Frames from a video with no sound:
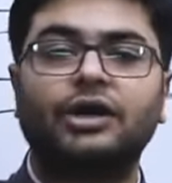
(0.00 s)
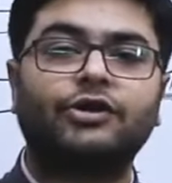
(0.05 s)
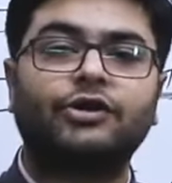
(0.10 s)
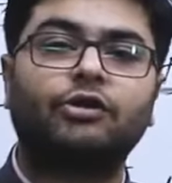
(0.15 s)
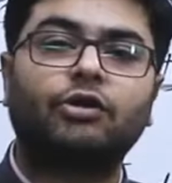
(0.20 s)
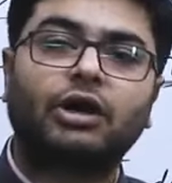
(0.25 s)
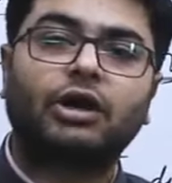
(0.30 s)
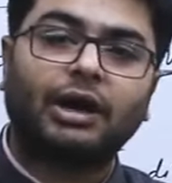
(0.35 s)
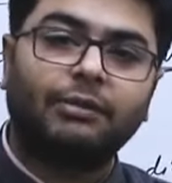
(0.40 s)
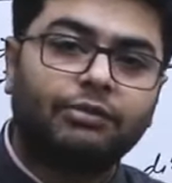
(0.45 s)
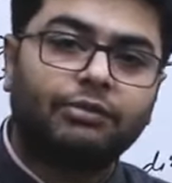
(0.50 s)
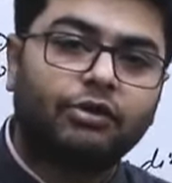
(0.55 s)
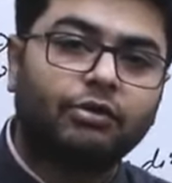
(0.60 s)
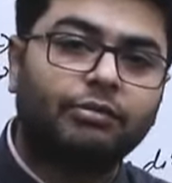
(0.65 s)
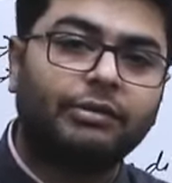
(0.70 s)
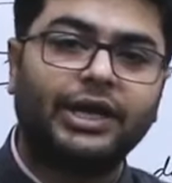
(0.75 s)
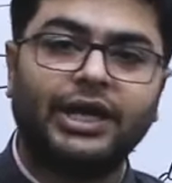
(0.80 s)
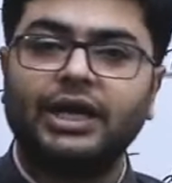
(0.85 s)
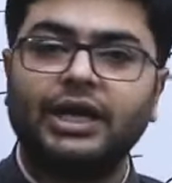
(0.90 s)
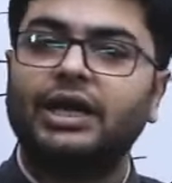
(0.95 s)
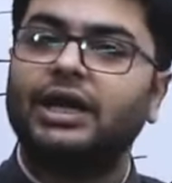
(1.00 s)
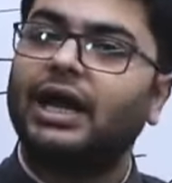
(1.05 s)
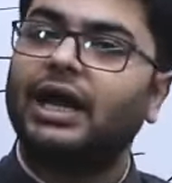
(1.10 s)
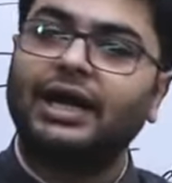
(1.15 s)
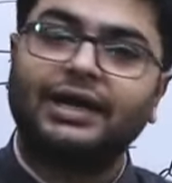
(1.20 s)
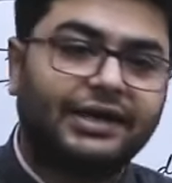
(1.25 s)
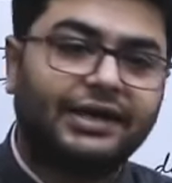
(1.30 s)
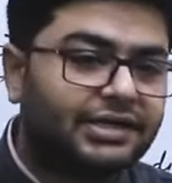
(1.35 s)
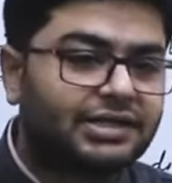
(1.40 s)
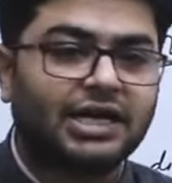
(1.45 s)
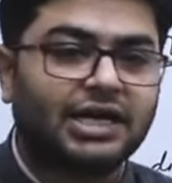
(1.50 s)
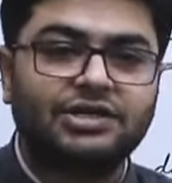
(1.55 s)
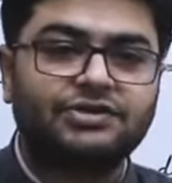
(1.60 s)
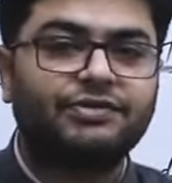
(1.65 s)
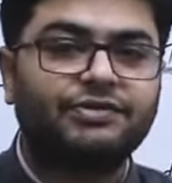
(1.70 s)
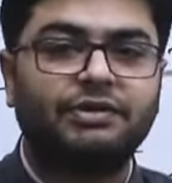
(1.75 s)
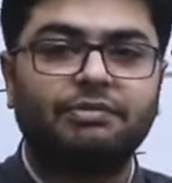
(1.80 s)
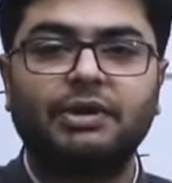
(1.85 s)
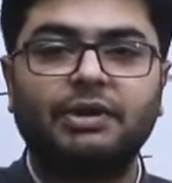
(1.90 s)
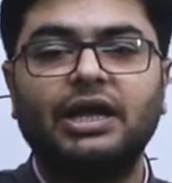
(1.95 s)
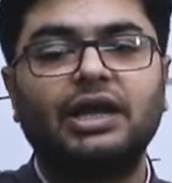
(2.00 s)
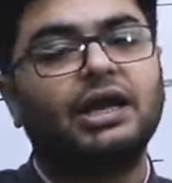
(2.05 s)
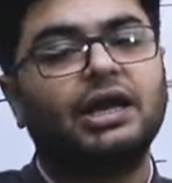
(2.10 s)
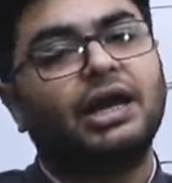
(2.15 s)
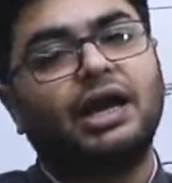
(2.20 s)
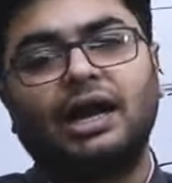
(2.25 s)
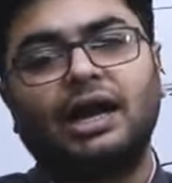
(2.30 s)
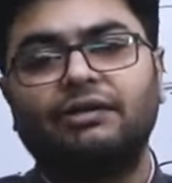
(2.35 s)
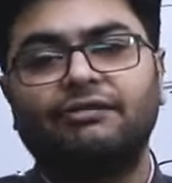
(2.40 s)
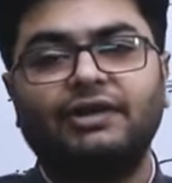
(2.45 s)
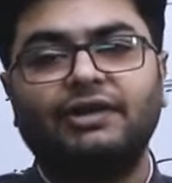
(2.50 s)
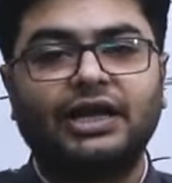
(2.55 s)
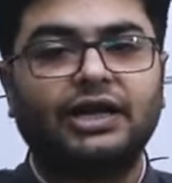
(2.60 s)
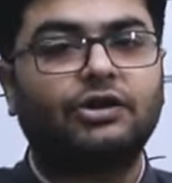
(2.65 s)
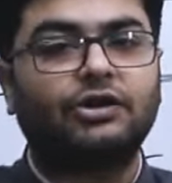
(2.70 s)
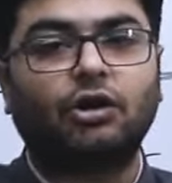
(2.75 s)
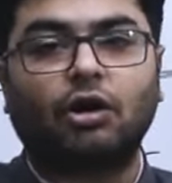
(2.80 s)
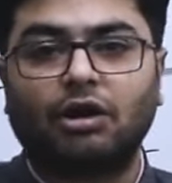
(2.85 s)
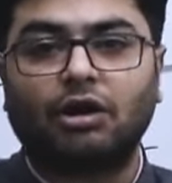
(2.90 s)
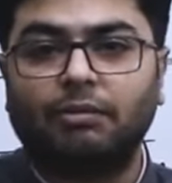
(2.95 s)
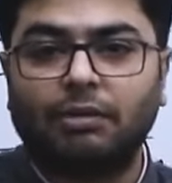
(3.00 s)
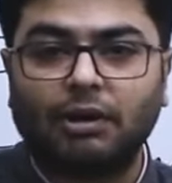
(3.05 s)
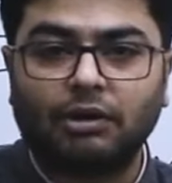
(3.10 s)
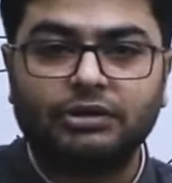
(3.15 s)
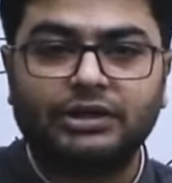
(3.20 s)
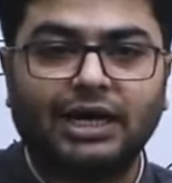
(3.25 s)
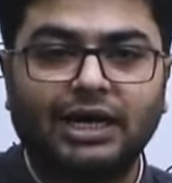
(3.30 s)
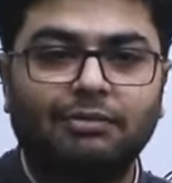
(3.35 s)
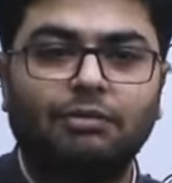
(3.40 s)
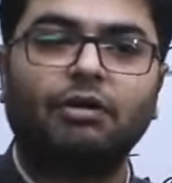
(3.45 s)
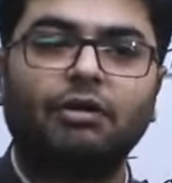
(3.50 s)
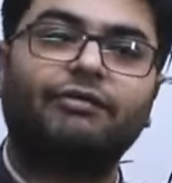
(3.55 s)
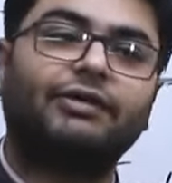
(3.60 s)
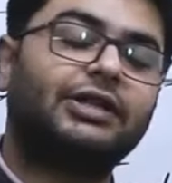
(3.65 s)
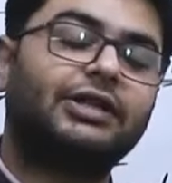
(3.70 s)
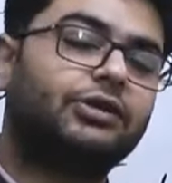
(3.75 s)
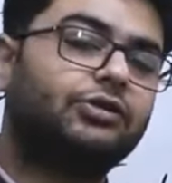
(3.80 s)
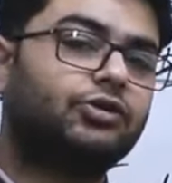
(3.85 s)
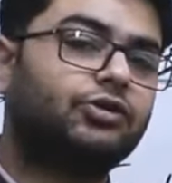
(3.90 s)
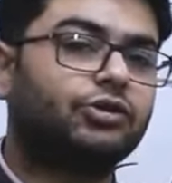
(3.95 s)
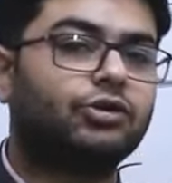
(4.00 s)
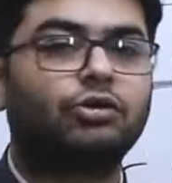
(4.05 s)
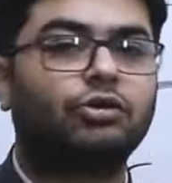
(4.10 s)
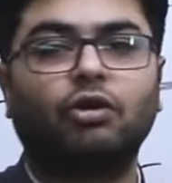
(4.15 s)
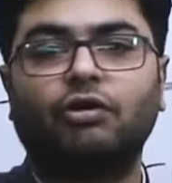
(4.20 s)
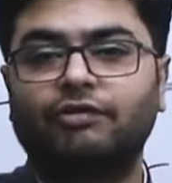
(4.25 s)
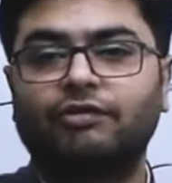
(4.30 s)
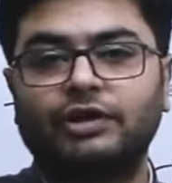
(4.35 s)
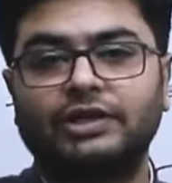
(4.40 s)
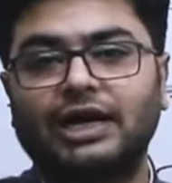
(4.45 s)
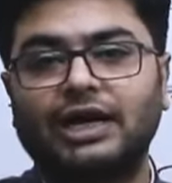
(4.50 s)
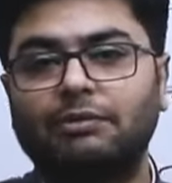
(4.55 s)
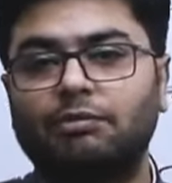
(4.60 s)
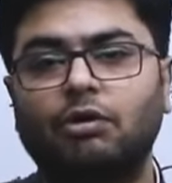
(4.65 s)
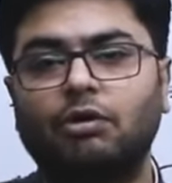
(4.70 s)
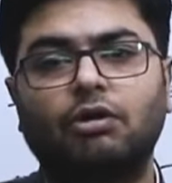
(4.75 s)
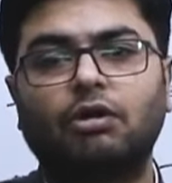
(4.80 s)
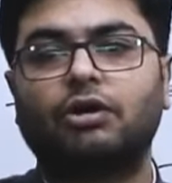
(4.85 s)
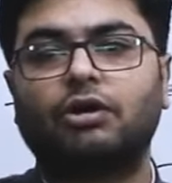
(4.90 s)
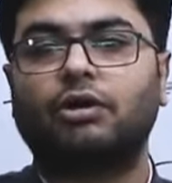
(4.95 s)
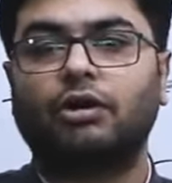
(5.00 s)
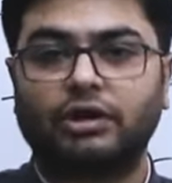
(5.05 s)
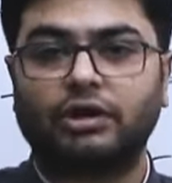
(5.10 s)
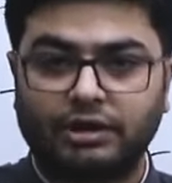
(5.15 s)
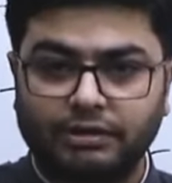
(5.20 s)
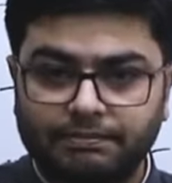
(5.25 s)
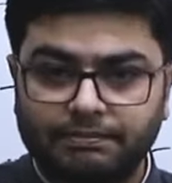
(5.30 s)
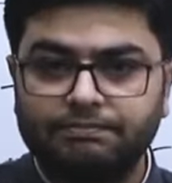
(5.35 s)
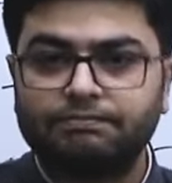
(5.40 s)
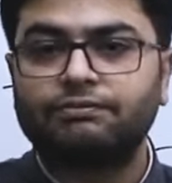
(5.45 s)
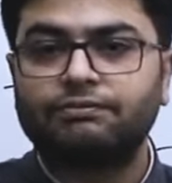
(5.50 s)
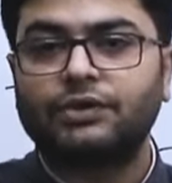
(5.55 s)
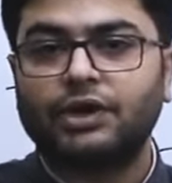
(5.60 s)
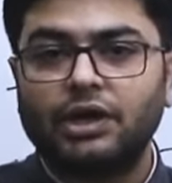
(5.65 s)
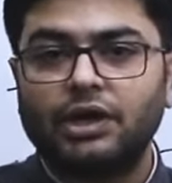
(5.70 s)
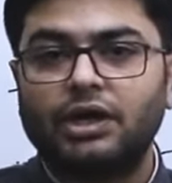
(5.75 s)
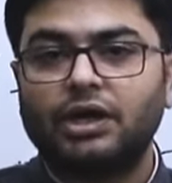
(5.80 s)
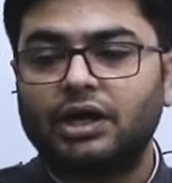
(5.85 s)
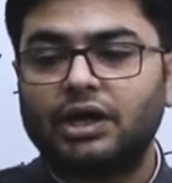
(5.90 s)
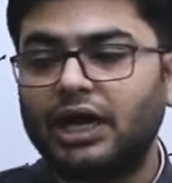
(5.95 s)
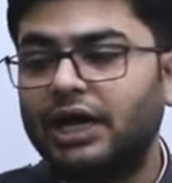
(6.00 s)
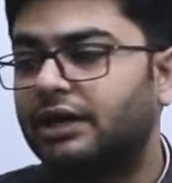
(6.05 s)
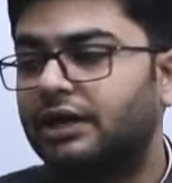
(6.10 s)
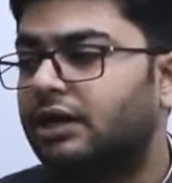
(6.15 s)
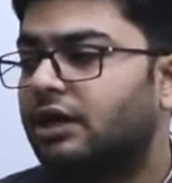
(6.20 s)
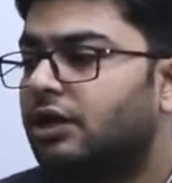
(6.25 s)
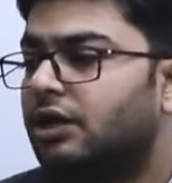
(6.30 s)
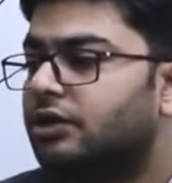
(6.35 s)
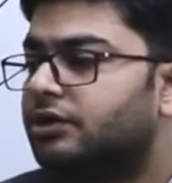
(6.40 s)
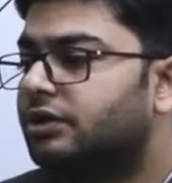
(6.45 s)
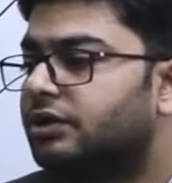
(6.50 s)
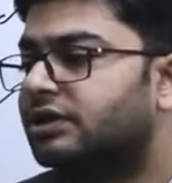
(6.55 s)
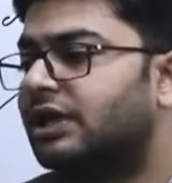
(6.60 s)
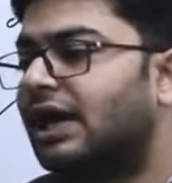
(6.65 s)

you know, come to me and discuss with me and we can talk about that book, whether you should go for that book or not, right? So